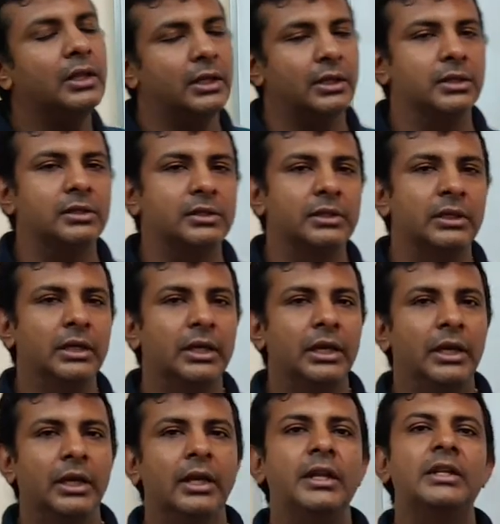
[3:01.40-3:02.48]
this,
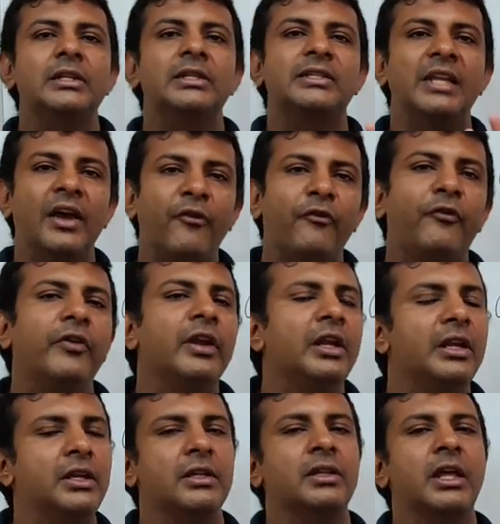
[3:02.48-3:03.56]
it is
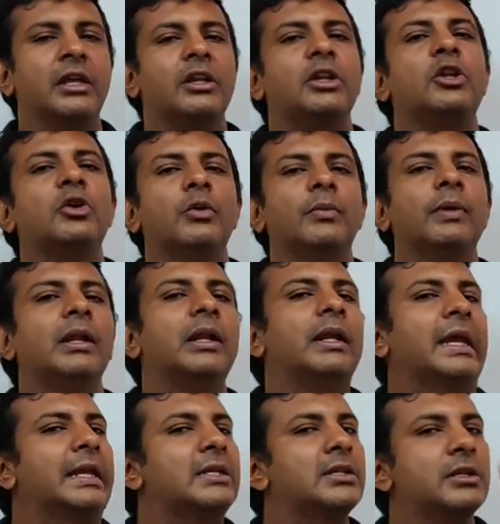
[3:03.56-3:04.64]
definite that you will
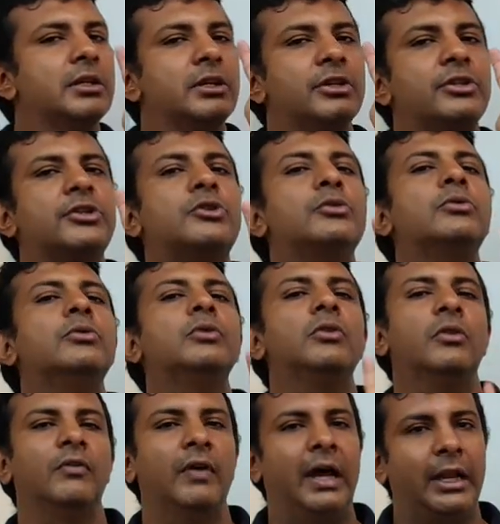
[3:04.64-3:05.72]
get
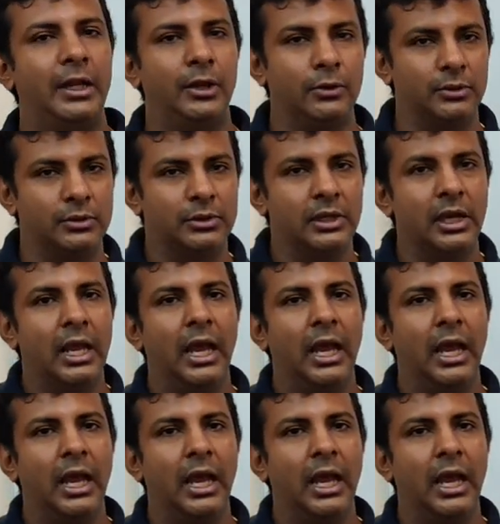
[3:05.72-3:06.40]
two values,